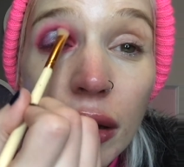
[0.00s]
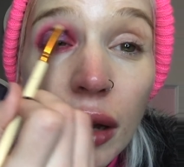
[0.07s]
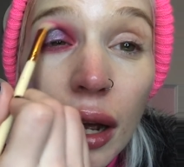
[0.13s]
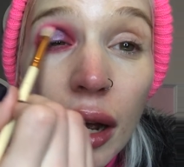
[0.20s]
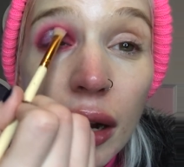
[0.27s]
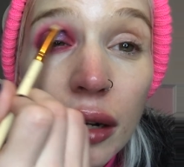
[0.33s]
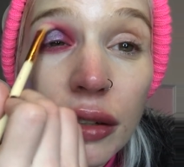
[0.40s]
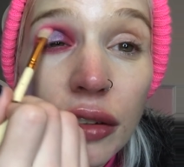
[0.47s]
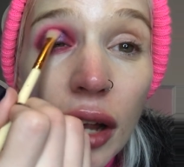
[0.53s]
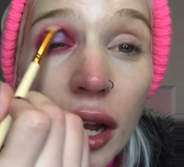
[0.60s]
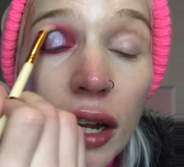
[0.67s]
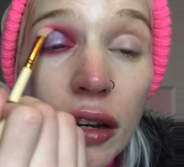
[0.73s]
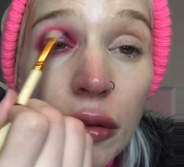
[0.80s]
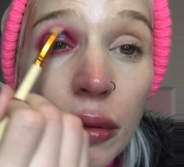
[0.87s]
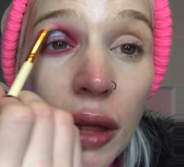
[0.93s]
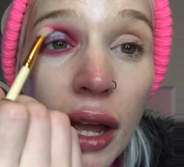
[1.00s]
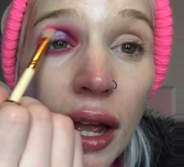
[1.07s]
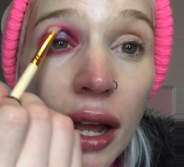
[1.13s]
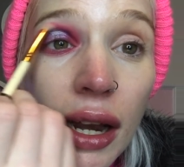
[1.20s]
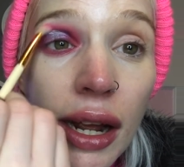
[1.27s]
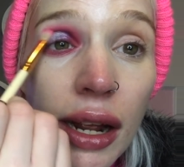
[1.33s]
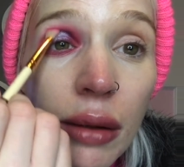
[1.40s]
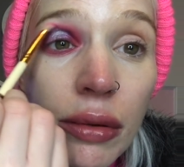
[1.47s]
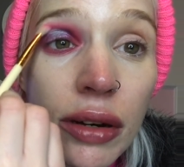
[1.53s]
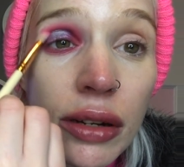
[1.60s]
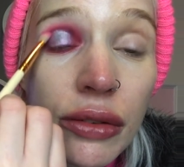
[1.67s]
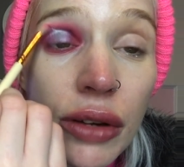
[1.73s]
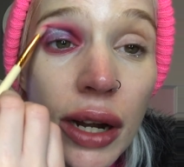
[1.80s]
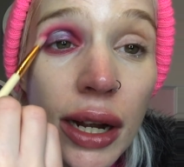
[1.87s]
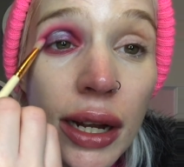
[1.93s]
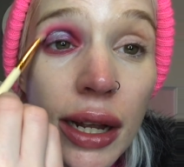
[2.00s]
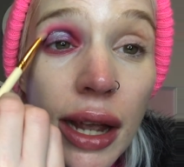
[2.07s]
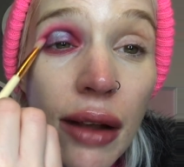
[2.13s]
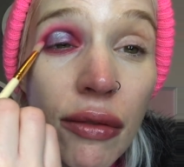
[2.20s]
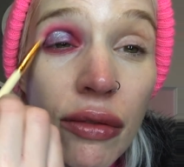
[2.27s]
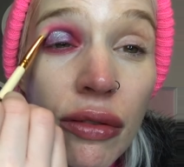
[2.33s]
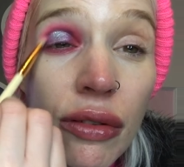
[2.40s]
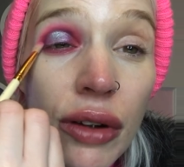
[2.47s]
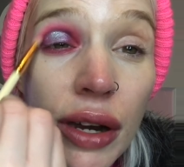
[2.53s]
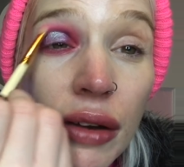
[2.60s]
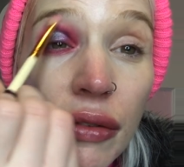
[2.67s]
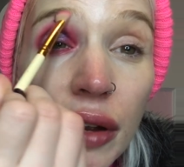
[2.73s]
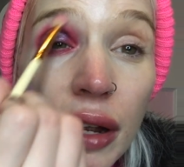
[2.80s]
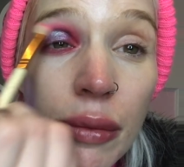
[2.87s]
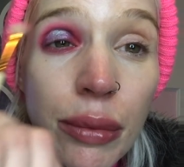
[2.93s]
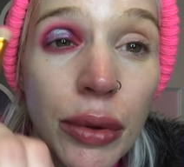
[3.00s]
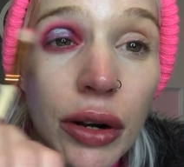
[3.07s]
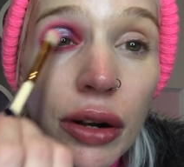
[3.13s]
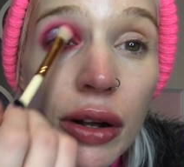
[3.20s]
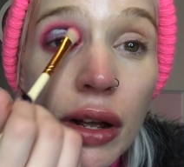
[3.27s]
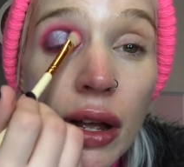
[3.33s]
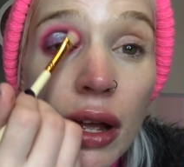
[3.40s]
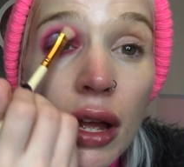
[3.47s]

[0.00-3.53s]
dark shade up there, and I am going to try and get rid of it, but